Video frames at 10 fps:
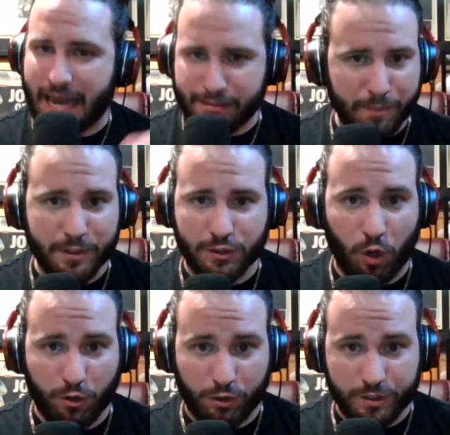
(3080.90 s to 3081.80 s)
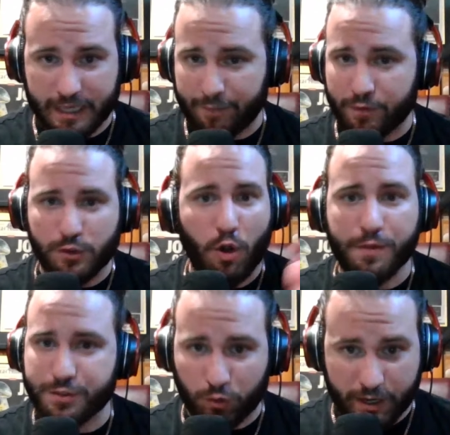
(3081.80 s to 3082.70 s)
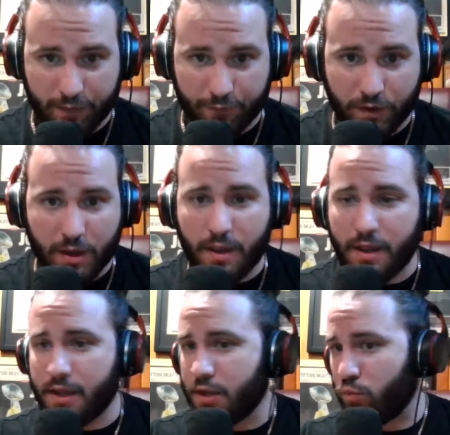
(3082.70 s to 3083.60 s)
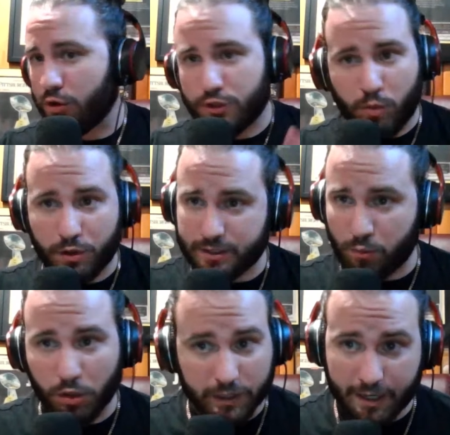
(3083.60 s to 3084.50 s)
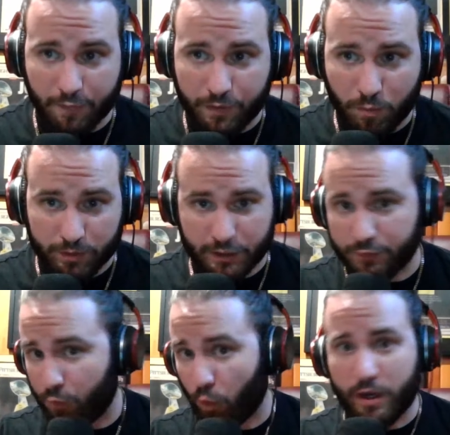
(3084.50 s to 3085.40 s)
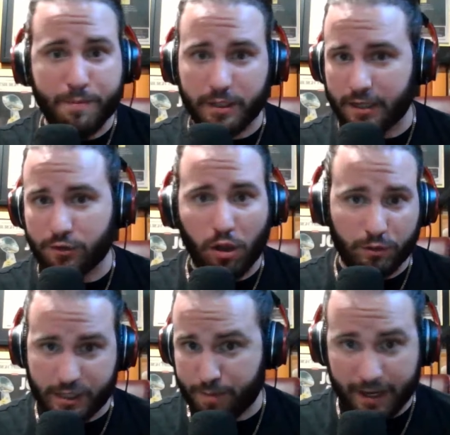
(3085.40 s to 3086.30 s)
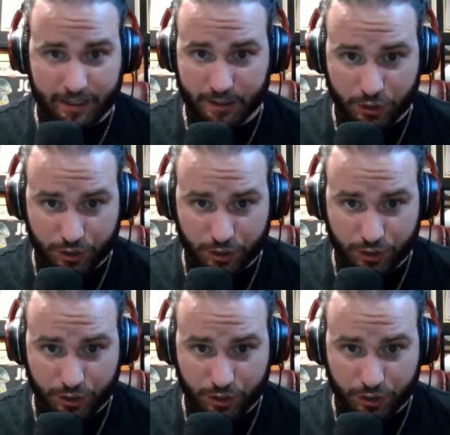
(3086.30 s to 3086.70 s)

name him the starter. Save us all this grief. Russell Wilson will live with his forty million dollars he's making